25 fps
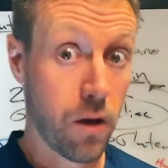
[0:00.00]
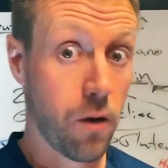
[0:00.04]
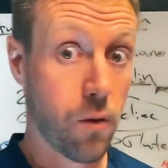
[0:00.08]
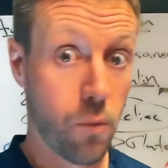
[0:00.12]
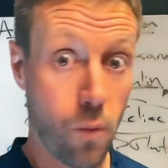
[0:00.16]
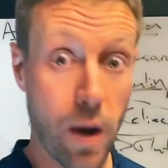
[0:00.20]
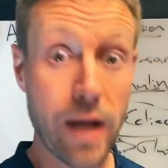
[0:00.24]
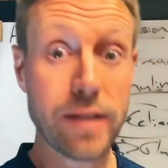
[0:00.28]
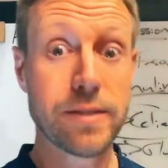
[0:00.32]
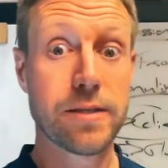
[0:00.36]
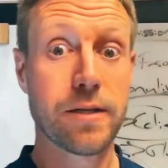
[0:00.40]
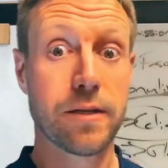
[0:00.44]

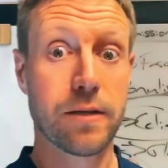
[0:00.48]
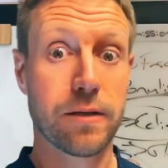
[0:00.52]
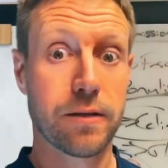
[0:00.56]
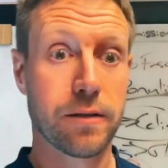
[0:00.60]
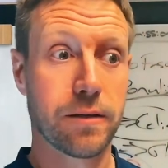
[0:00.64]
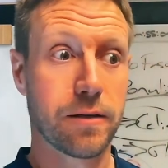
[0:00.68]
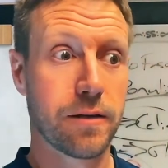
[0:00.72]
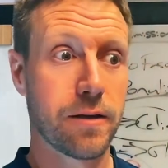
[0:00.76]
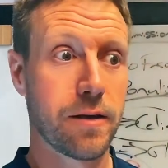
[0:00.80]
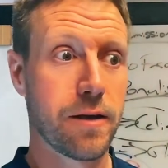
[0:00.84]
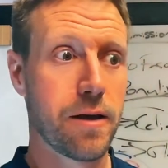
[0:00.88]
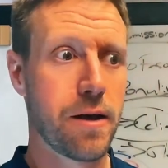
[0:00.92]
What?
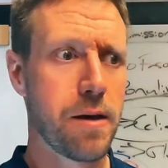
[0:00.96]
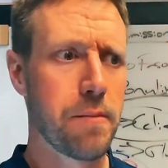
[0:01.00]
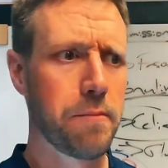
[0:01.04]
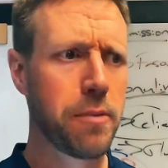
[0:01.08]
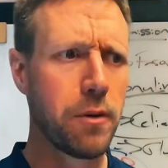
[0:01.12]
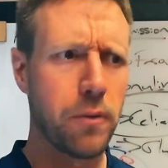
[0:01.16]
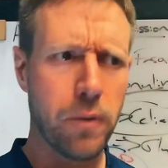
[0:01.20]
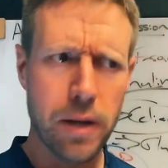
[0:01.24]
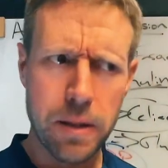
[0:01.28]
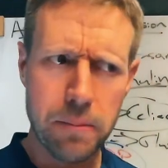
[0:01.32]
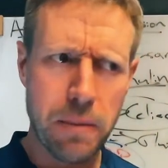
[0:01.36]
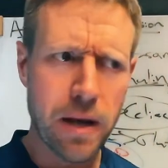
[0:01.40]

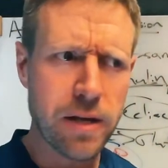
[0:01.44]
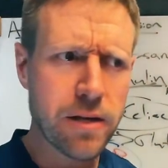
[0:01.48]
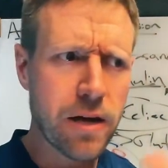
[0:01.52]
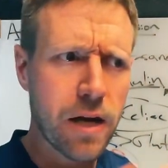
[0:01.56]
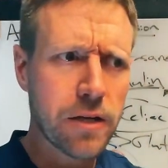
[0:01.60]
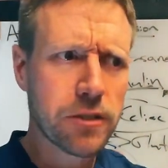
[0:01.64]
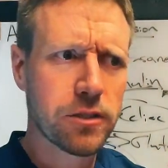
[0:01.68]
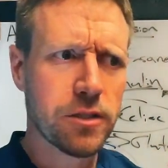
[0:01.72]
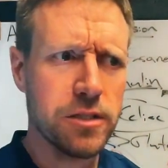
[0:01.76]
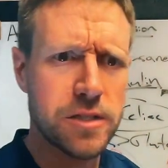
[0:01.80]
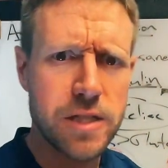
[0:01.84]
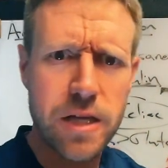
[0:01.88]
But wait, my
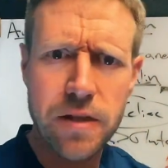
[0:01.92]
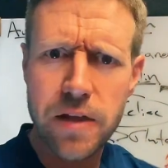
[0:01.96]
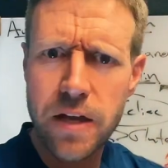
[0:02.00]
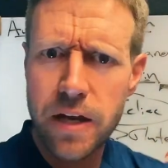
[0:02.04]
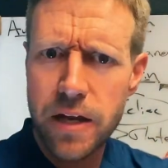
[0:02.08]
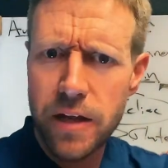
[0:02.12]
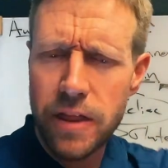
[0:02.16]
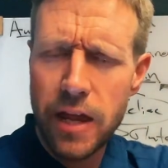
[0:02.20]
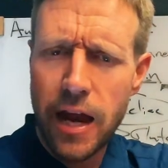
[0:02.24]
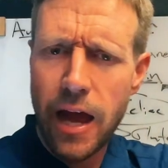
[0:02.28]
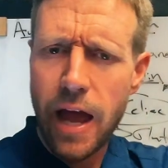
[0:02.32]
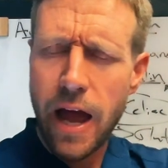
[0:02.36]
doctor said
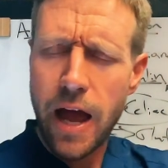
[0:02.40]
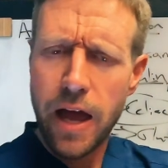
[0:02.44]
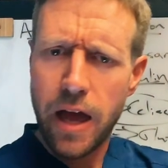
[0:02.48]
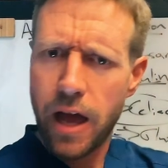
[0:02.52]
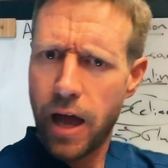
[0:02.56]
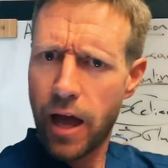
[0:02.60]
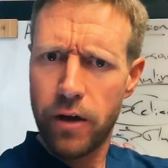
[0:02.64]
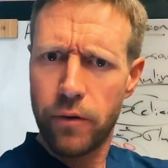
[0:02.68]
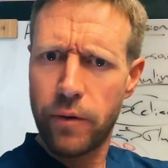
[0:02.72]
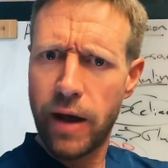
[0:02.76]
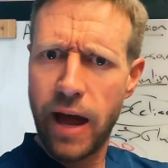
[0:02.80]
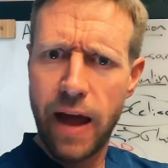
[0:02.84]
that
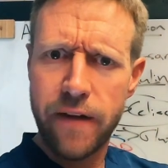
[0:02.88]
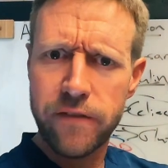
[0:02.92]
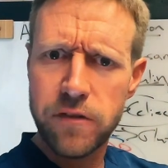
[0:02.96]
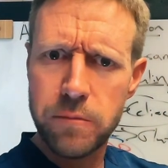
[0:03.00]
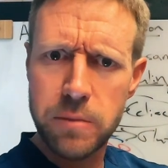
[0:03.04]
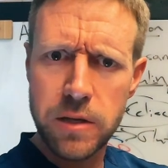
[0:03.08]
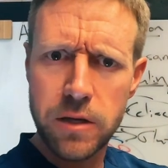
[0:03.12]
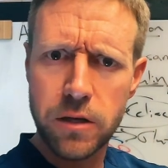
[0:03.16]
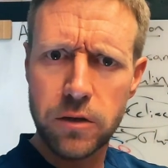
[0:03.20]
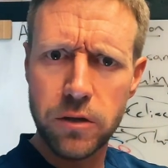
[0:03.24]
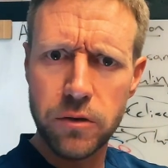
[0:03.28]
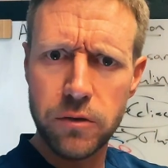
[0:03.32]
I don't have to
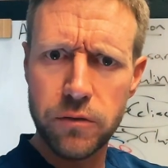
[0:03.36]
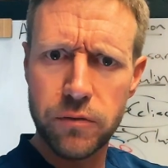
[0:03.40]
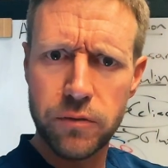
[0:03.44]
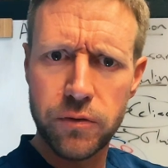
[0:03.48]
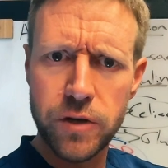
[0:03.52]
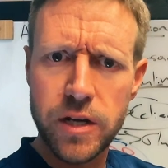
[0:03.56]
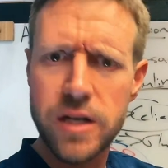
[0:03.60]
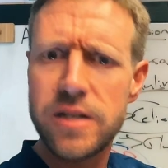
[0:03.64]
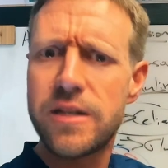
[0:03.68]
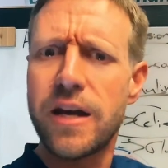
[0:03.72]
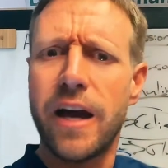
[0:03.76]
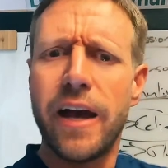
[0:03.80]
be
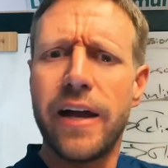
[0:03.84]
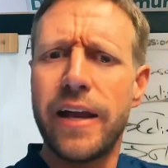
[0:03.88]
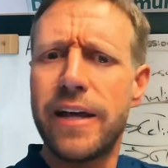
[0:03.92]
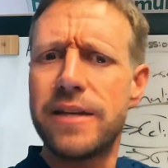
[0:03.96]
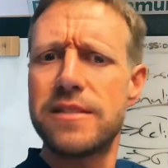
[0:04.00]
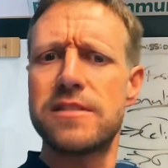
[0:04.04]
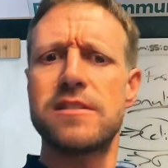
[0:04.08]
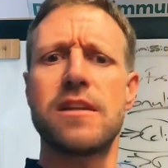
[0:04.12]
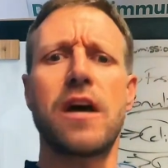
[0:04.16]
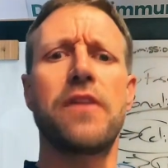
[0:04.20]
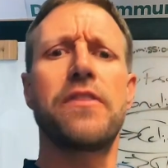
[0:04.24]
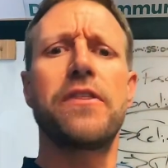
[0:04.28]
gluten-free. Diet
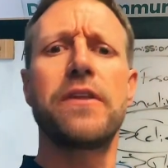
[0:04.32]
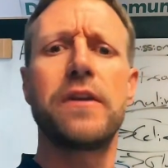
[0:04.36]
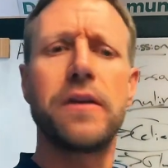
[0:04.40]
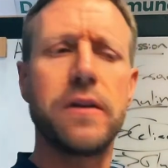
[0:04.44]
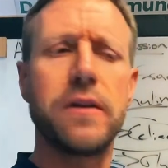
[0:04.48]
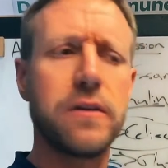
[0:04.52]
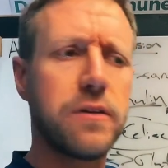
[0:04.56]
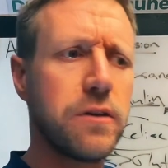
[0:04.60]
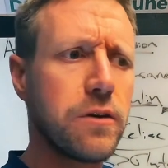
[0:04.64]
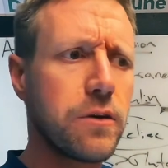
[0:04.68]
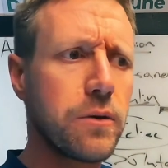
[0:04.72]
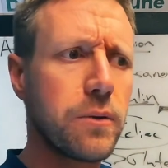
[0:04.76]
has nothing to
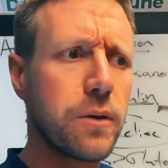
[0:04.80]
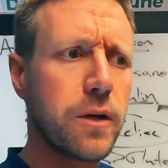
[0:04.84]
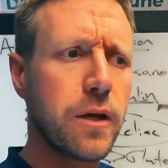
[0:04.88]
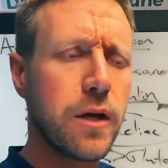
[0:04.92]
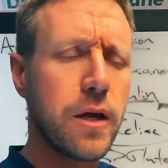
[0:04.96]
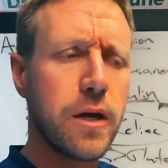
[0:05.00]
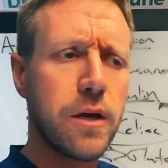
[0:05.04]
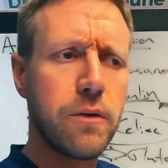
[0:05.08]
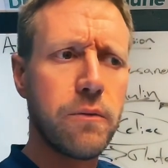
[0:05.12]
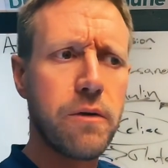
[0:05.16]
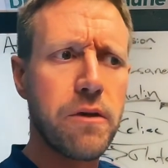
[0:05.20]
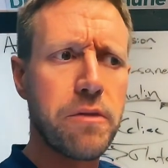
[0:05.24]
do
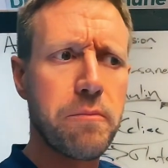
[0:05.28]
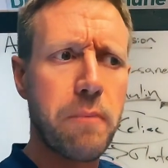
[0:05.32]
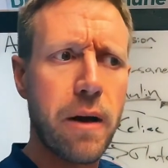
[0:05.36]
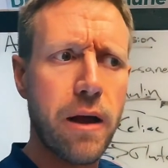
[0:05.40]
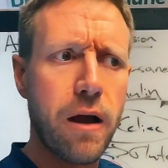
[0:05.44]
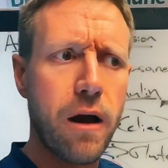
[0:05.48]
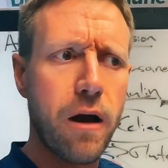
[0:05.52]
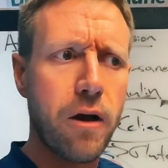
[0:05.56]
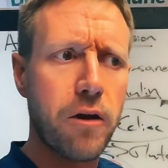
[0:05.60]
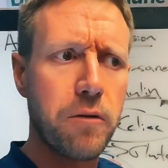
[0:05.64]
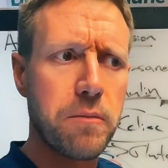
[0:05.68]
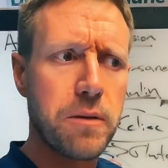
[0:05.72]
with my
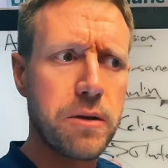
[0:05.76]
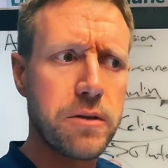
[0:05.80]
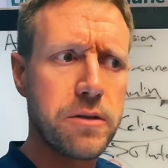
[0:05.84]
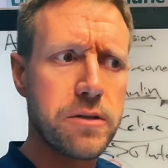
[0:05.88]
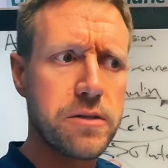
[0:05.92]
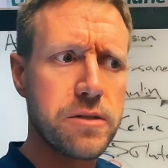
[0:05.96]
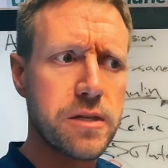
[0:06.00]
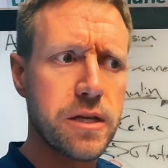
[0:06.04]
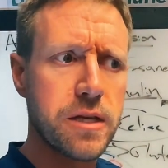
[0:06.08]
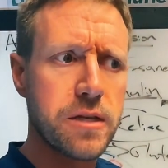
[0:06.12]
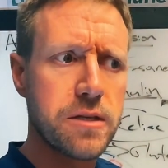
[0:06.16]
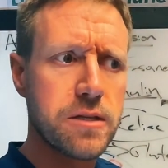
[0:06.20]
autoimmune
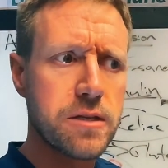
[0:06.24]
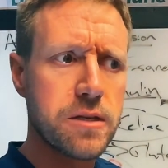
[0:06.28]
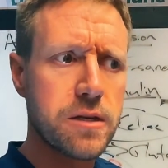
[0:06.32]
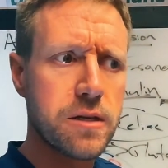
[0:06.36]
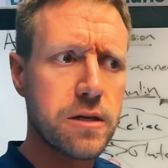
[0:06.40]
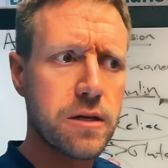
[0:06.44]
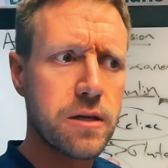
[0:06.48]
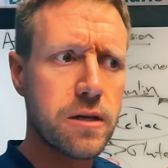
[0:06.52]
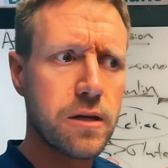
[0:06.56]
disease.